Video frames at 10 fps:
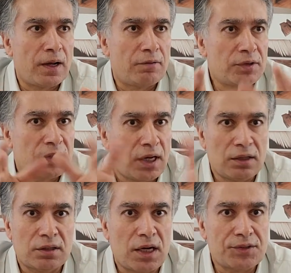we tell
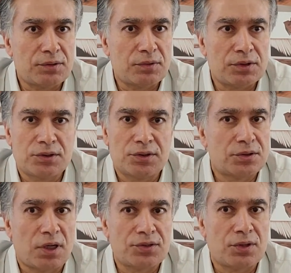the customers
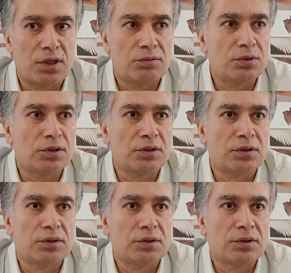it's not solid wood.